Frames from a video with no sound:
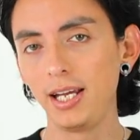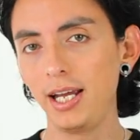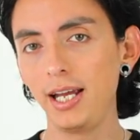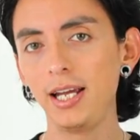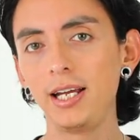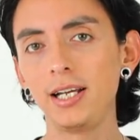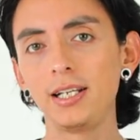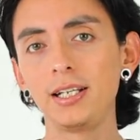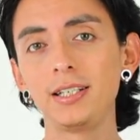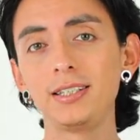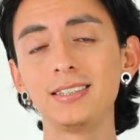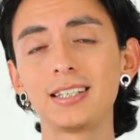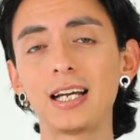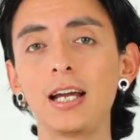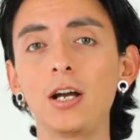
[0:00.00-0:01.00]

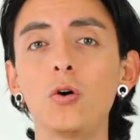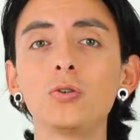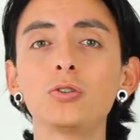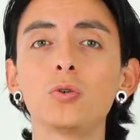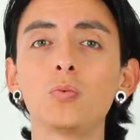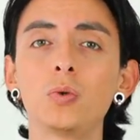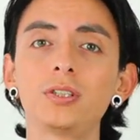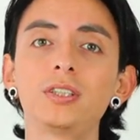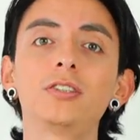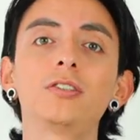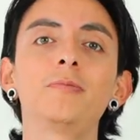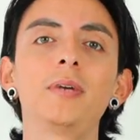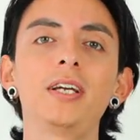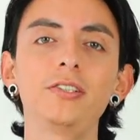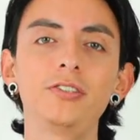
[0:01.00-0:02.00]
And I also wanted to
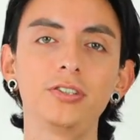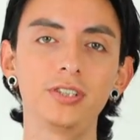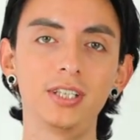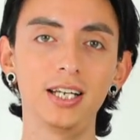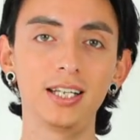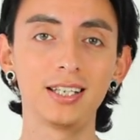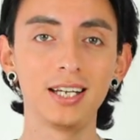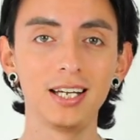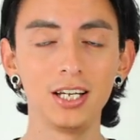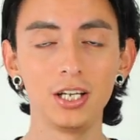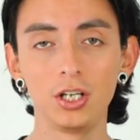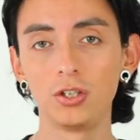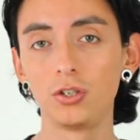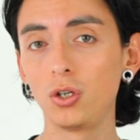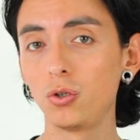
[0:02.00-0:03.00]
mention that
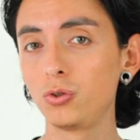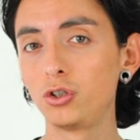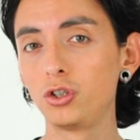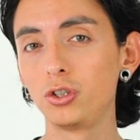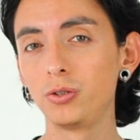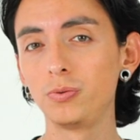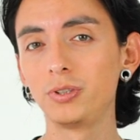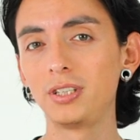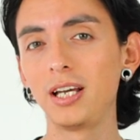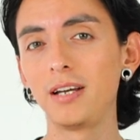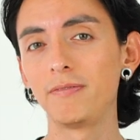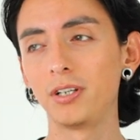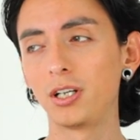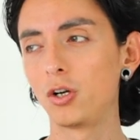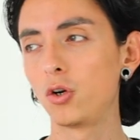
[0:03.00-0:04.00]
those shoes
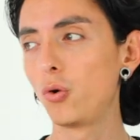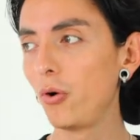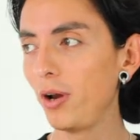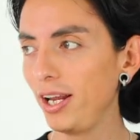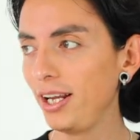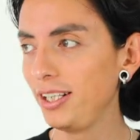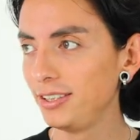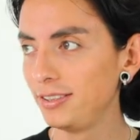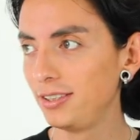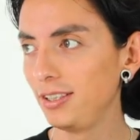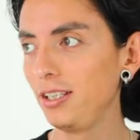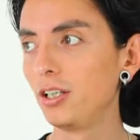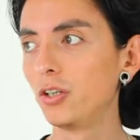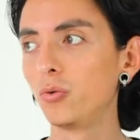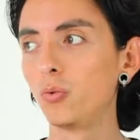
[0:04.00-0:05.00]
have a
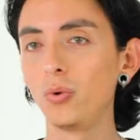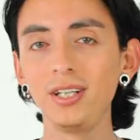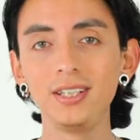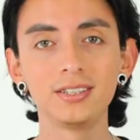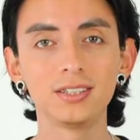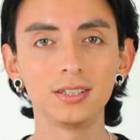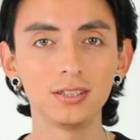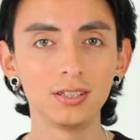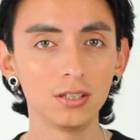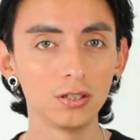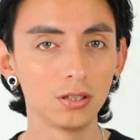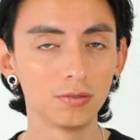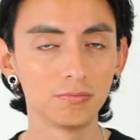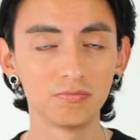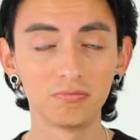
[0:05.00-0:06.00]
crazy resale
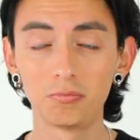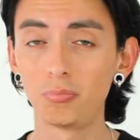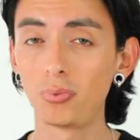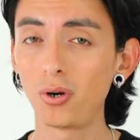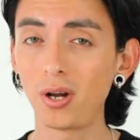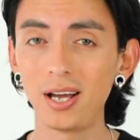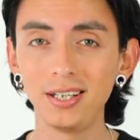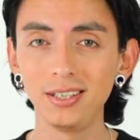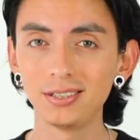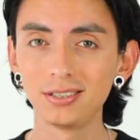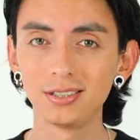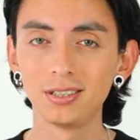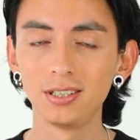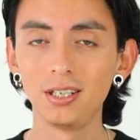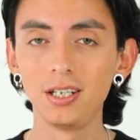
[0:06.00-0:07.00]

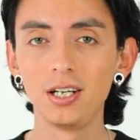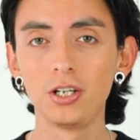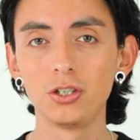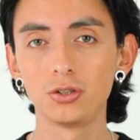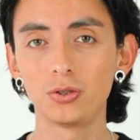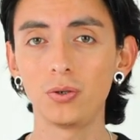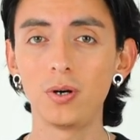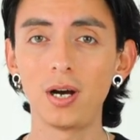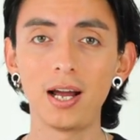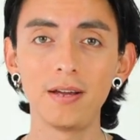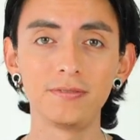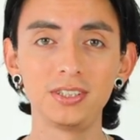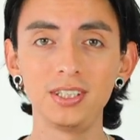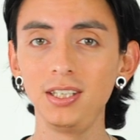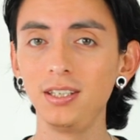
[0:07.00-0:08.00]
price. So
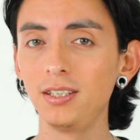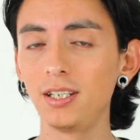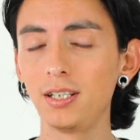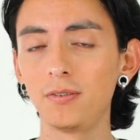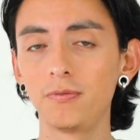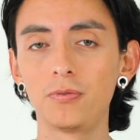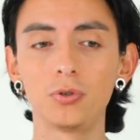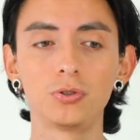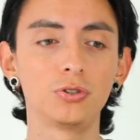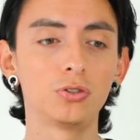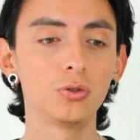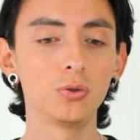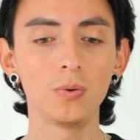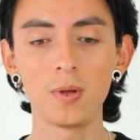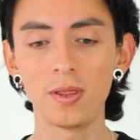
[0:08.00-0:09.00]
I've seen them for
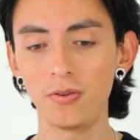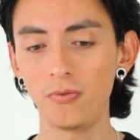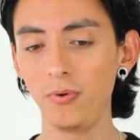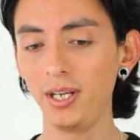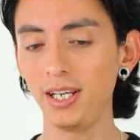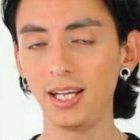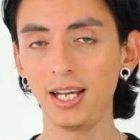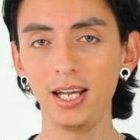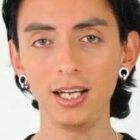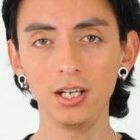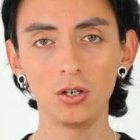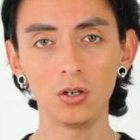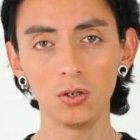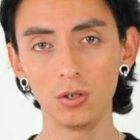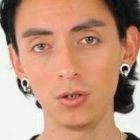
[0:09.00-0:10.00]
2 and
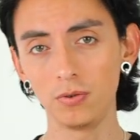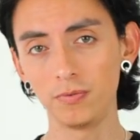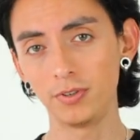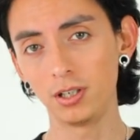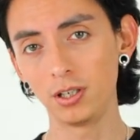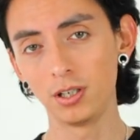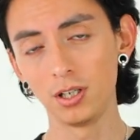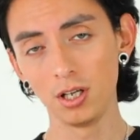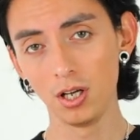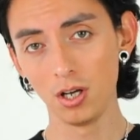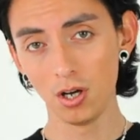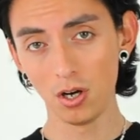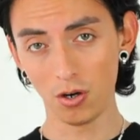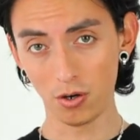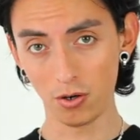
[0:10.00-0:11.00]
3K all over
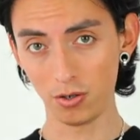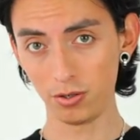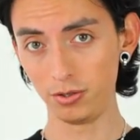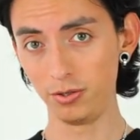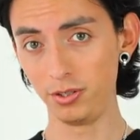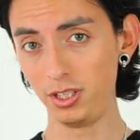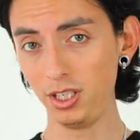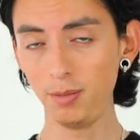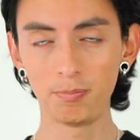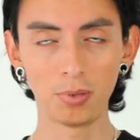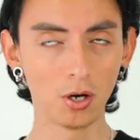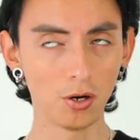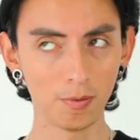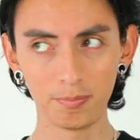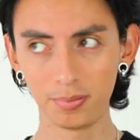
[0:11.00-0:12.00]
on
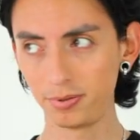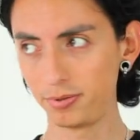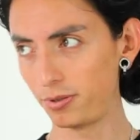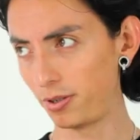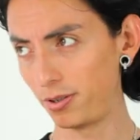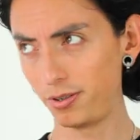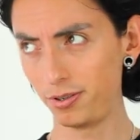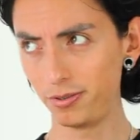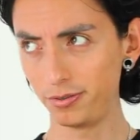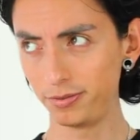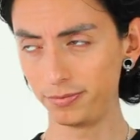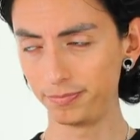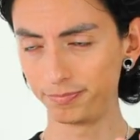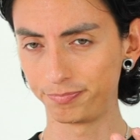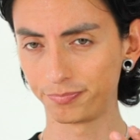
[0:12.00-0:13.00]
Depop,
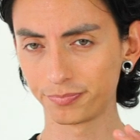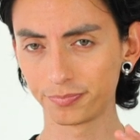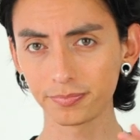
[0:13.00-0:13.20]
on